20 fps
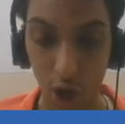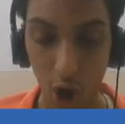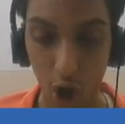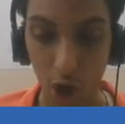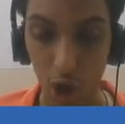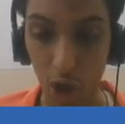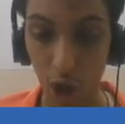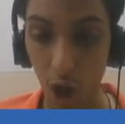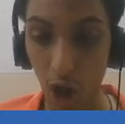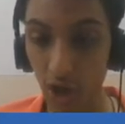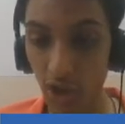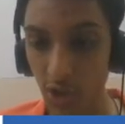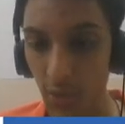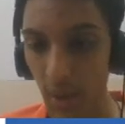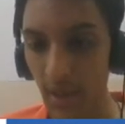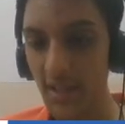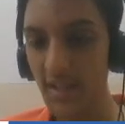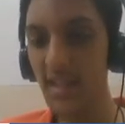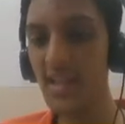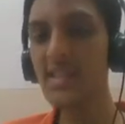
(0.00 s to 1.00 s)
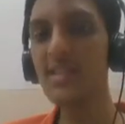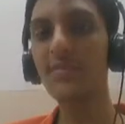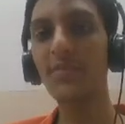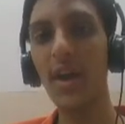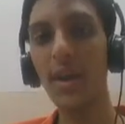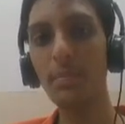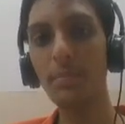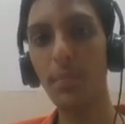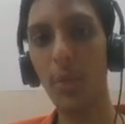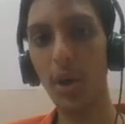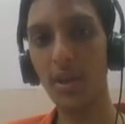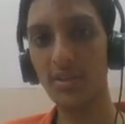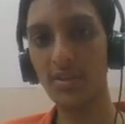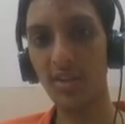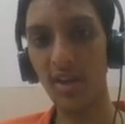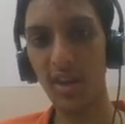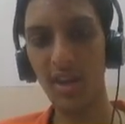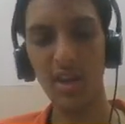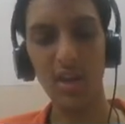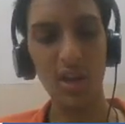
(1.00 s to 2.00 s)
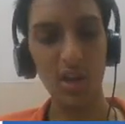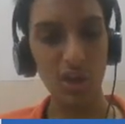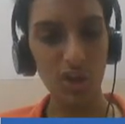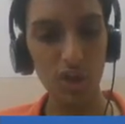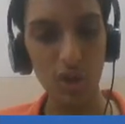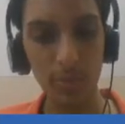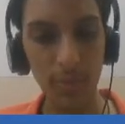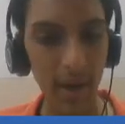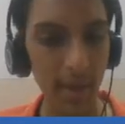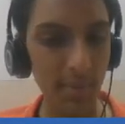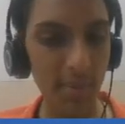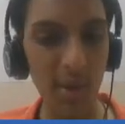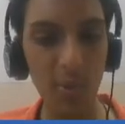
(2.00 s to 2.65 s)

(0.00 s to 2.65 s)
Log 20 is 1.3. You might be